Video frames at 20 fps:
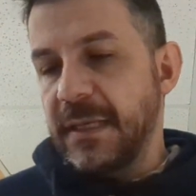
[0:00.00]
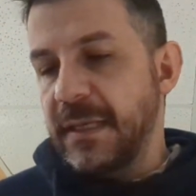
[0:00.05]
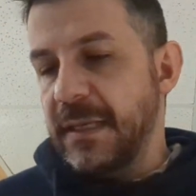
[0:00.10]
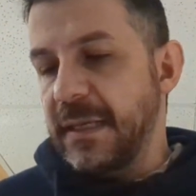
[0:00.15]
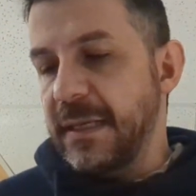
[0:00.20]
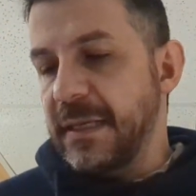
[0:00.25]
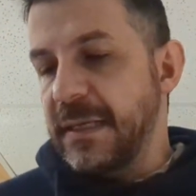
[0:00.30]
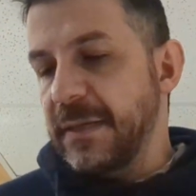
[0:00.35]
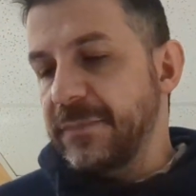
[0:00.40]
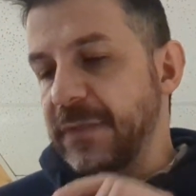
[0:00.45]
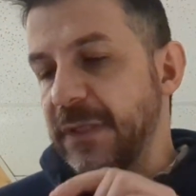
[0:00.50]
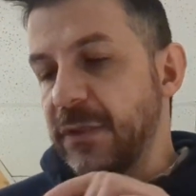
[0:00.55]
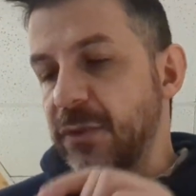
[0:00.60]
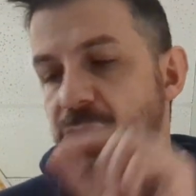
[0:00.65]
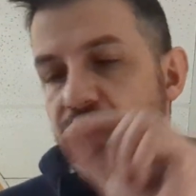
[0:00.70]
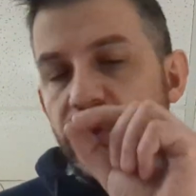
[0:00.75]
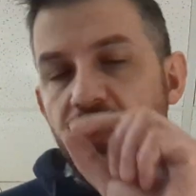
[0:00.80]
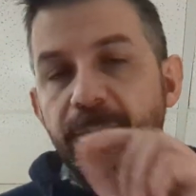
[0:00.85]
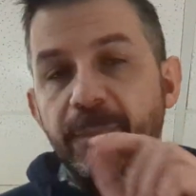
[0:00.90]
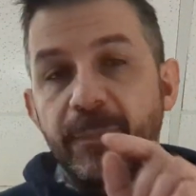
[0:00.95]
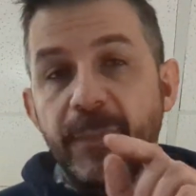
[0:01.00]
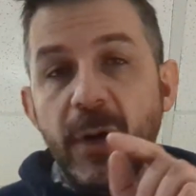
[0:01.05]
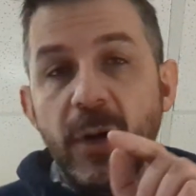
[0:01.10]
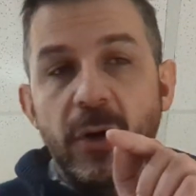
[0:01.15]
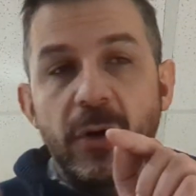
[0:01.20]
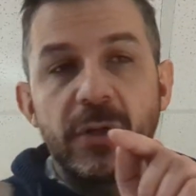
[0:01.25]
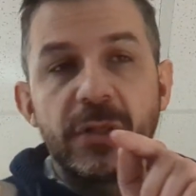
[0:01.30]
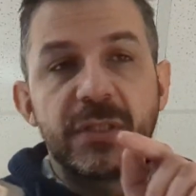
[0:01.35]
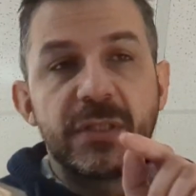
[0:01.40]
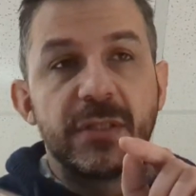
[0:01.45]
aircraft, and you shoot
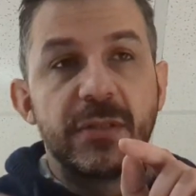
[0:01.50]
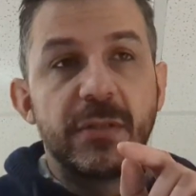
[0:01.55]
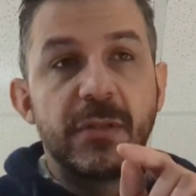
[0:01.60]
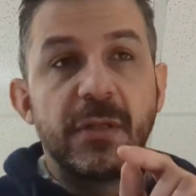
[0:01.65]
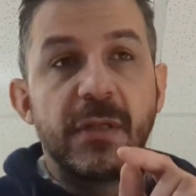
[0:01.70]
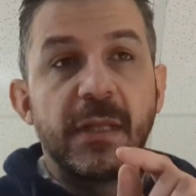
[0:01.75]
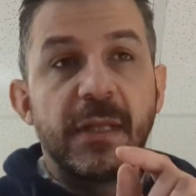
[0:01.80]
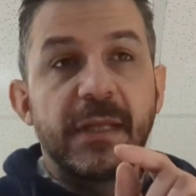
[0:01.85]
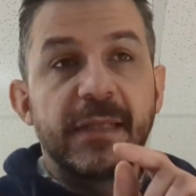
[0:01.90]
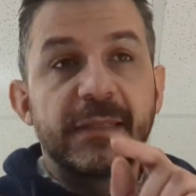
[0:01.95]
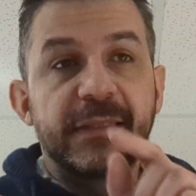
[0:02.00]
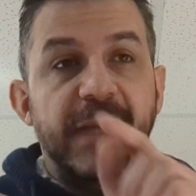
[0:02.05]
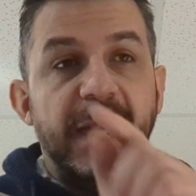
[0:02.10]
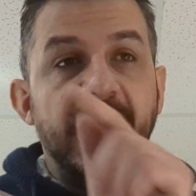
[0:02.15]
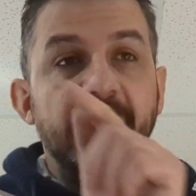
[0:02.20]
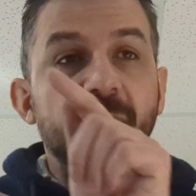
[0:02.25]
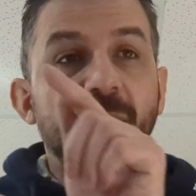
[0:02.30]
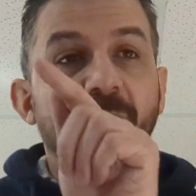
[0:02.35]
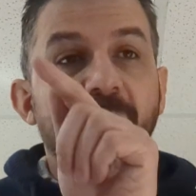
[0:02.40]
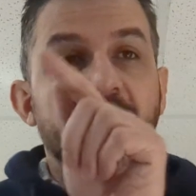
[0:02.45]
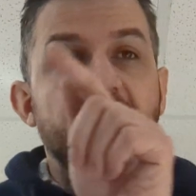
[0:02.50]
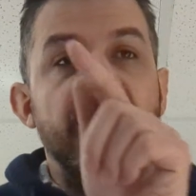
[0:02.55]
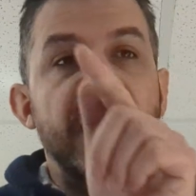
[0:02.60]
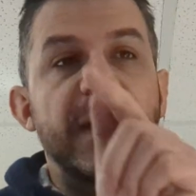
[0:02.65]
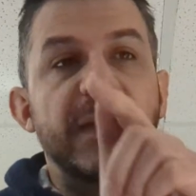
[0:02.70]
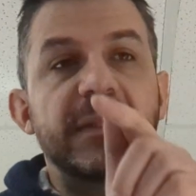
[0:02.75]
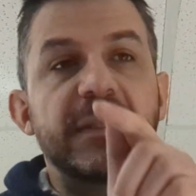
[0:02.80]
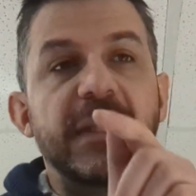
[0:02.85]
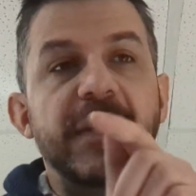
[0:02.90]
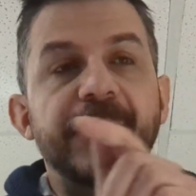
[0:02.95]
blocks, trying to
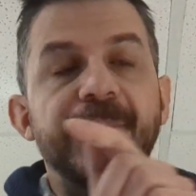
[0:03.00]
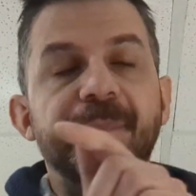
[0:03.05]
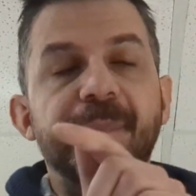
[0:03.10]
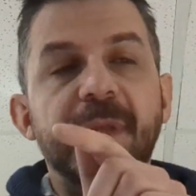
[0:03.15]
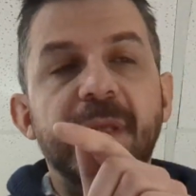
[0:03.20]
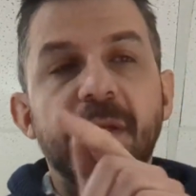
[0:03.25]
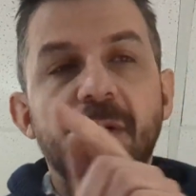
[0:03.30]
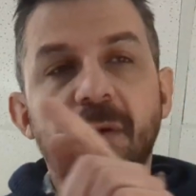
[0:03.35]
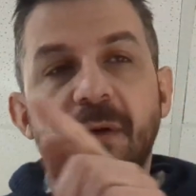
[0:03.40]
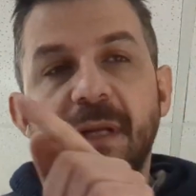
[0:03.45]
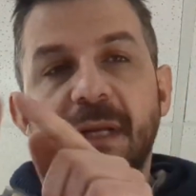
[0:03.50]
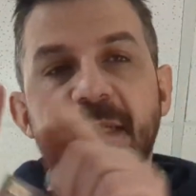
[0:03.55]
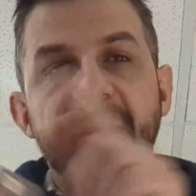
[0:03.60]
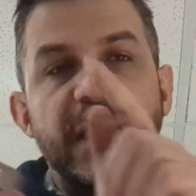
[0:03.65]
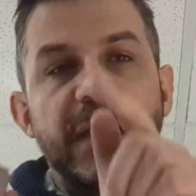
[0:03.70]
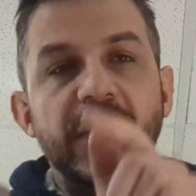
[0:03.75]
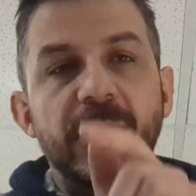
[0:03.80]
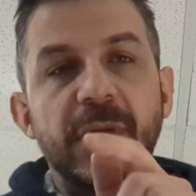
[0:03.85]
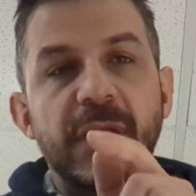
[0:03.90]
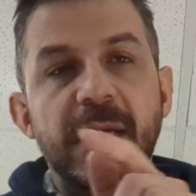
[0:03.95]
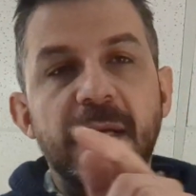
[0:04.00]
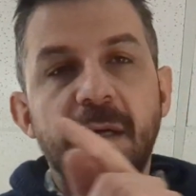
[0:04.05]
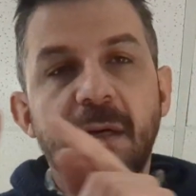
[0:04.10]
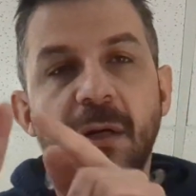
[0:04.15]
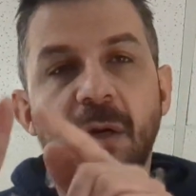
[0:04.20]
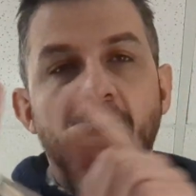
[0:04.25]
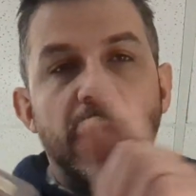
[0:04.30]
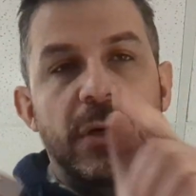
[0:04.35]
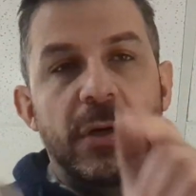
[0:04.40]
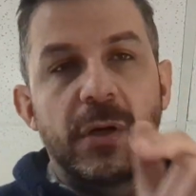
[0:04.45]
create you know, rectangular
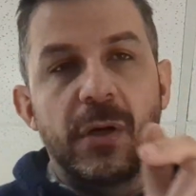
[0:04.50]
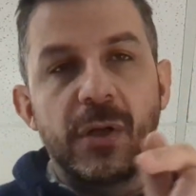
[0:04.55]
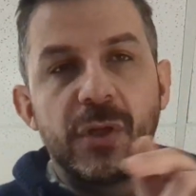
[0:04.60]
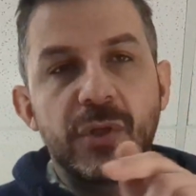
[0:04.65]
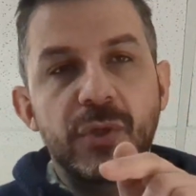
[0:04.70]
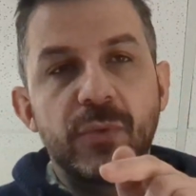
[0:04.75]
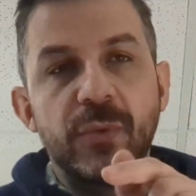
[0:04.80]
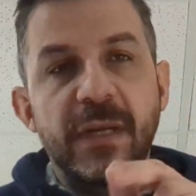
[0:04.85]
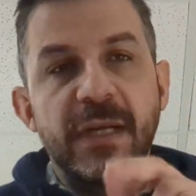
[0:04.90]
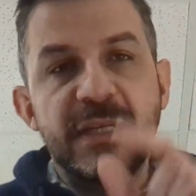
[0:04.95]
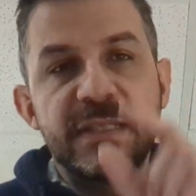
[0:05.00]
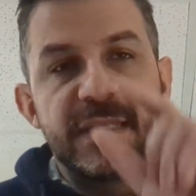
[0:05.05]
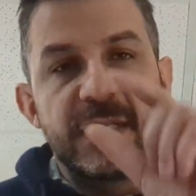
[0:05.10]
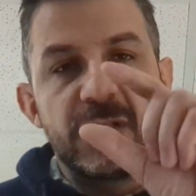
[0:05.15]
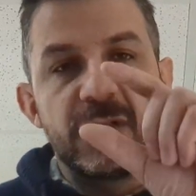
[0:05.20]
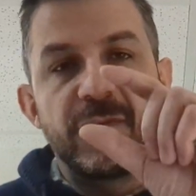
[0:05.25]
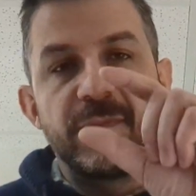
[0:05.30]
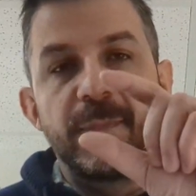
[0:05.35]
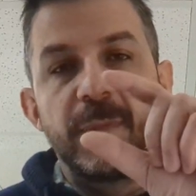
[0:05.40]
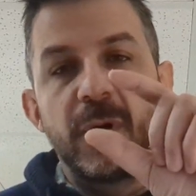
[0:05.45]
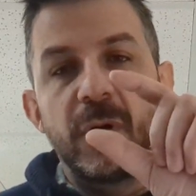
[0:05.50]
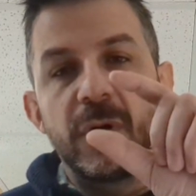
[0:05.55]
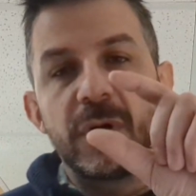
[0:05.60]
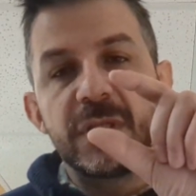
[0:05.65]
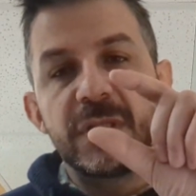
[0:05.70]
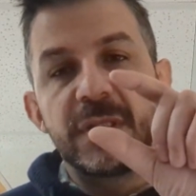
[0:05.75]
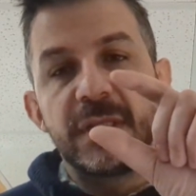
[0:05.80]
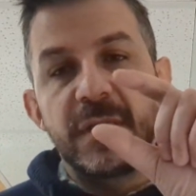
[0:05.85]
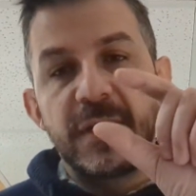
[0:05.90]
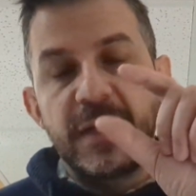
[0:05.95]
or square sets of
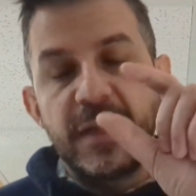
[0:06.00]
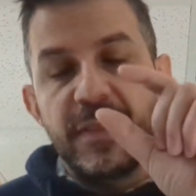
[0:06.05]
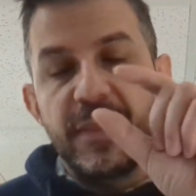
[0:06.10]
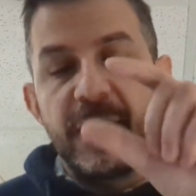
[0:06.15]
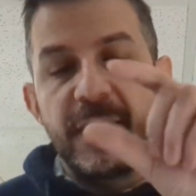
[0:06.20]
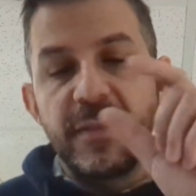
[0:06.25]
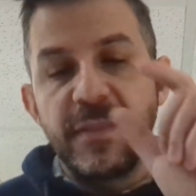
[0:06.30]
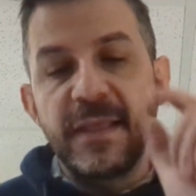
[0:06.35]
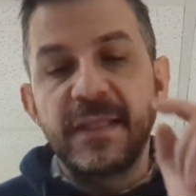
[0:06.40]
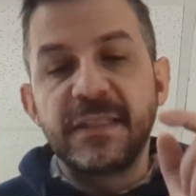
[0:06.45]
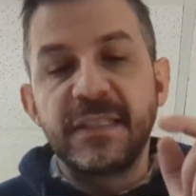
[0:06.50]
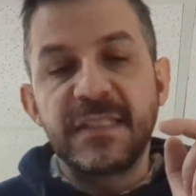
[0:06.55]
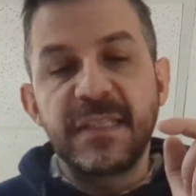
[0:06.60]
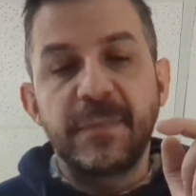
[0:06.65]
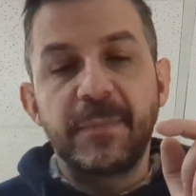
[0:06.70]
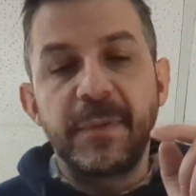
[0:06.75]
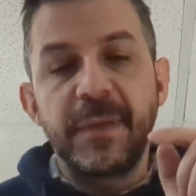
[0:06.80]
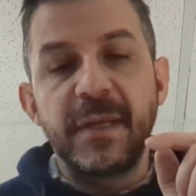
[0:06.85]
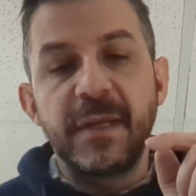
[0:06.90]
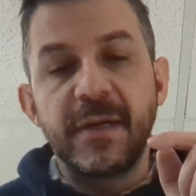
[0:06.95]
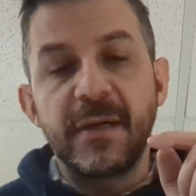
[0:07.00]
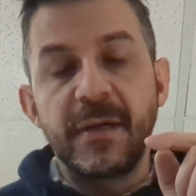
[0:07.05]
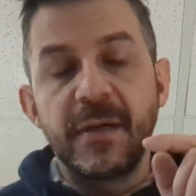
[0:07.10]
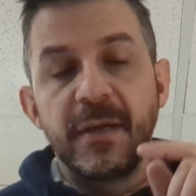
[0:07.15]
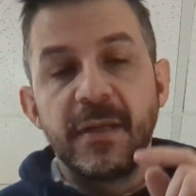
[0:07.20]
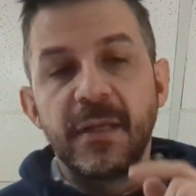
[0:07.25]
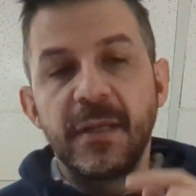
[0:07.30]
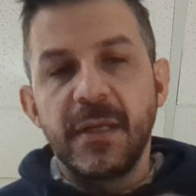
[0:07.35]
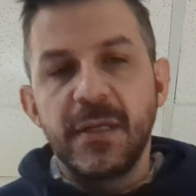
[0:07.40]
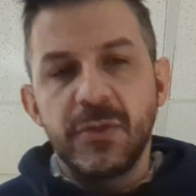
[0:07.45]
blocks, and then they disappear.
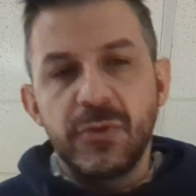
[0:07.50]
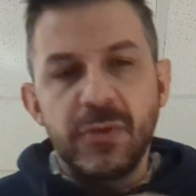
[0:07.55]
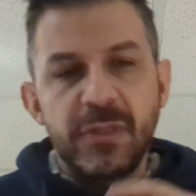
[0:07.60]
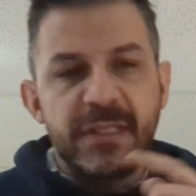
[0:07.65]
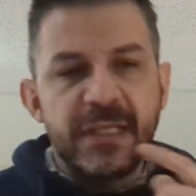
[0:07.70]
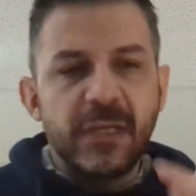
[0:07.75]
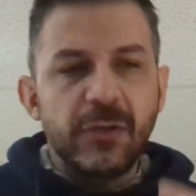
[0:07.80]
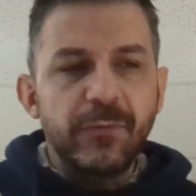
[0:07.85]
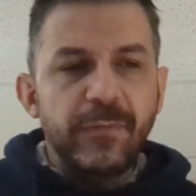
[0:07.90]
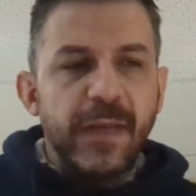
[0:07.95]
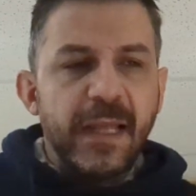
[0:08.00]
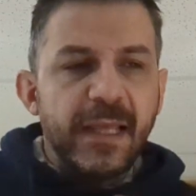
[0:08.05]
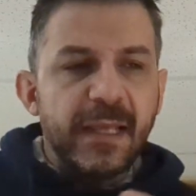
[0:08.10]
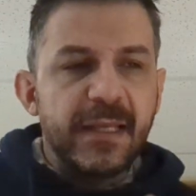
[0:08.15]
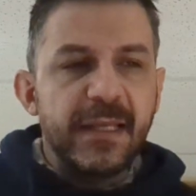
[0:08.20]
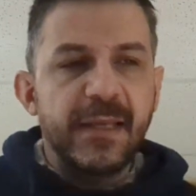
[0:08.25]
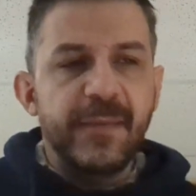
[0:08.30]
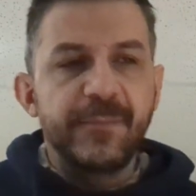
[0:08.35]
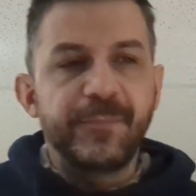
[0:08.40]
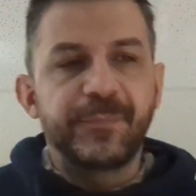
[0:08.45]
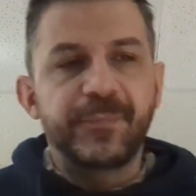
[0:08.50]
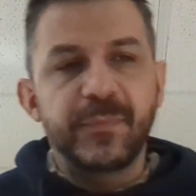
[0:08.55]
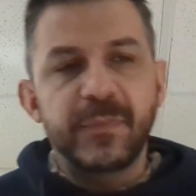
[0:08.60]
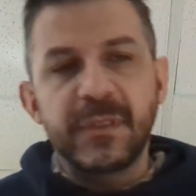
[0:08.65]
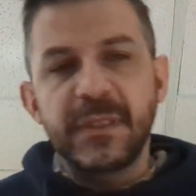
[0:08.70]
So it's kind of like a